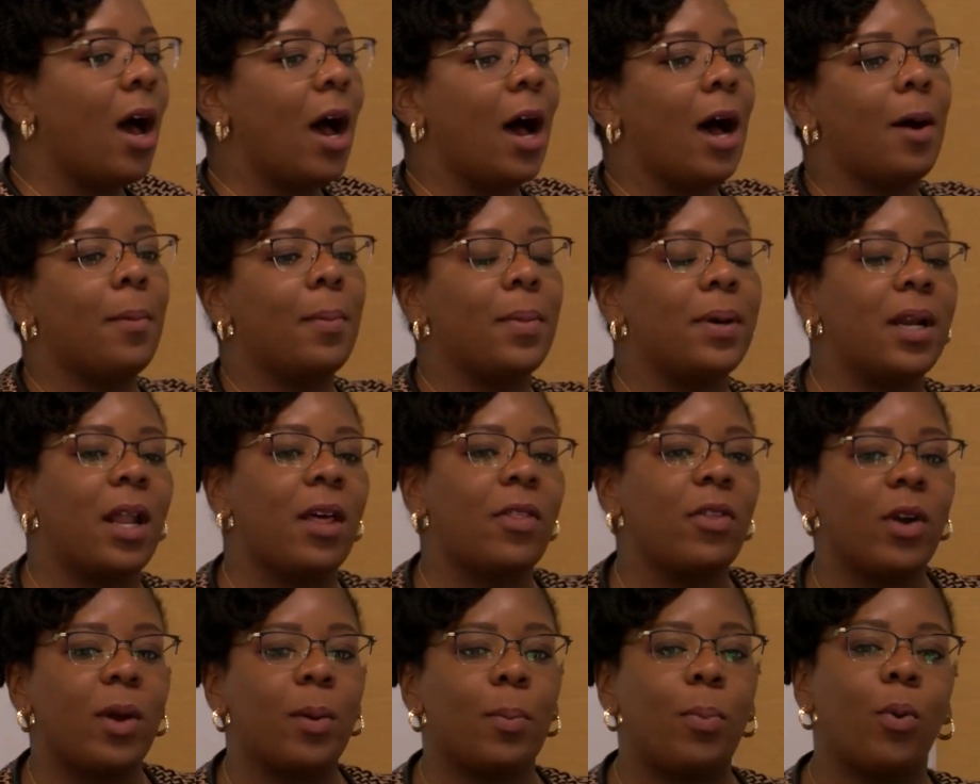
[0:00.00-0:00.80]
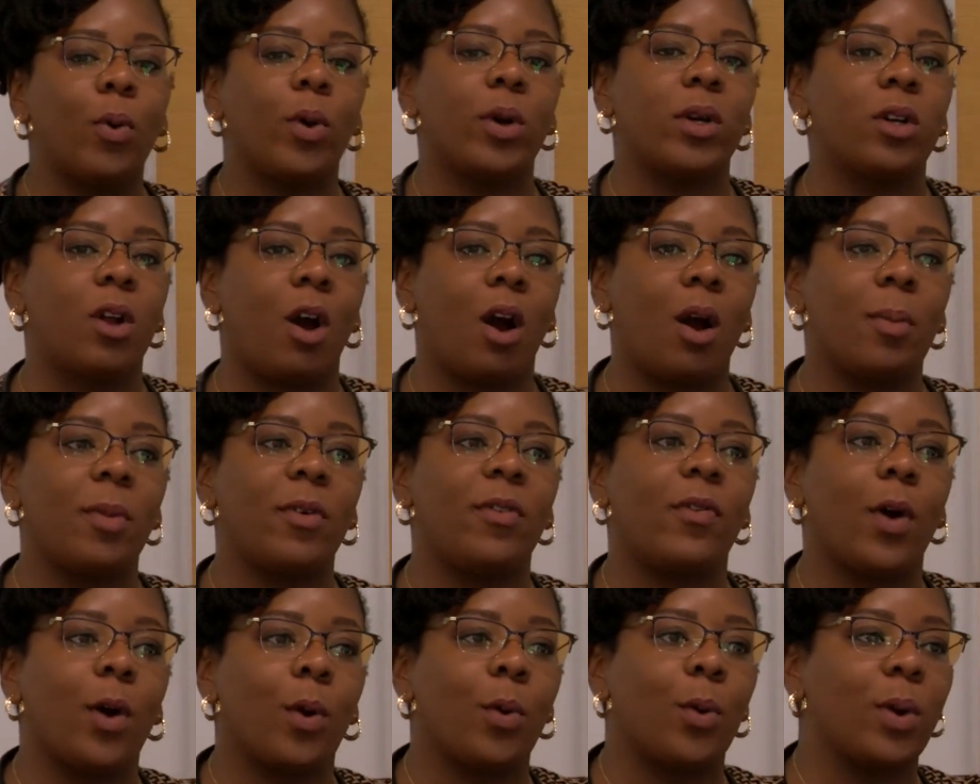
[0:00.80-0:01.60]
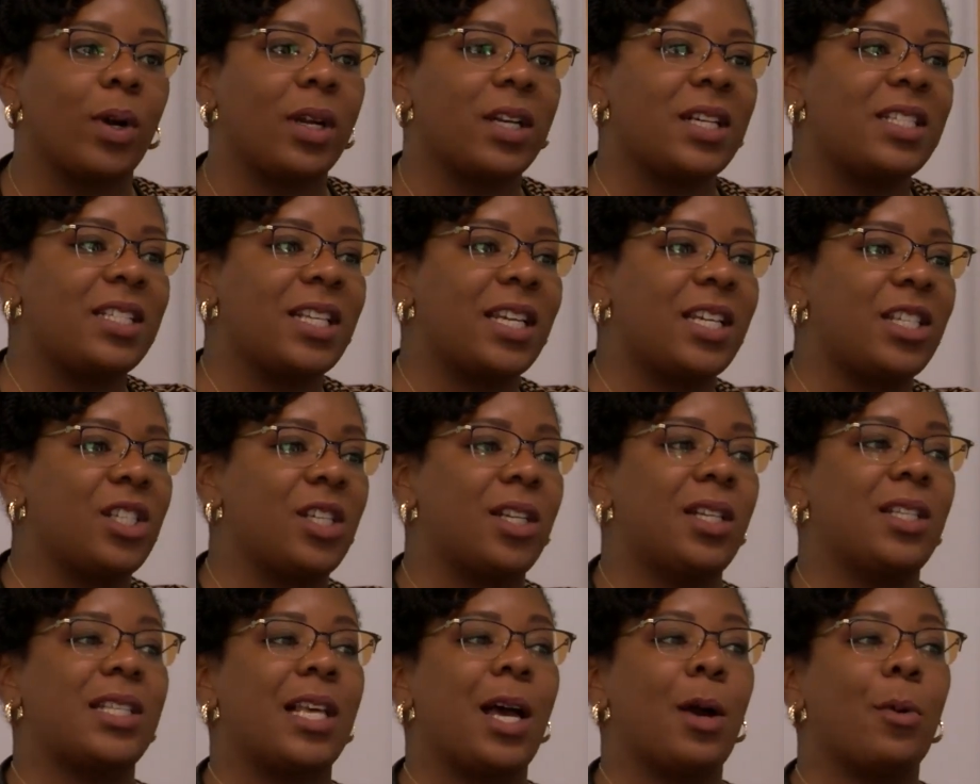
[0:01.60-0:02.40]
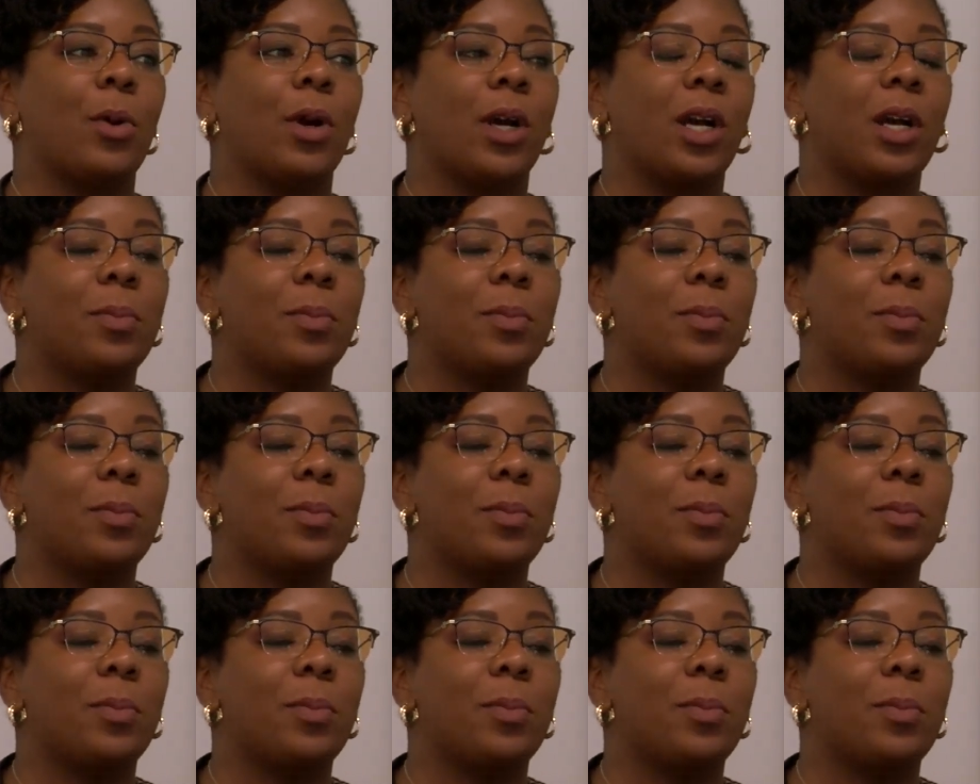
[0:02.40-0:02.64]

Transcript: Um, another important arm of our organization is our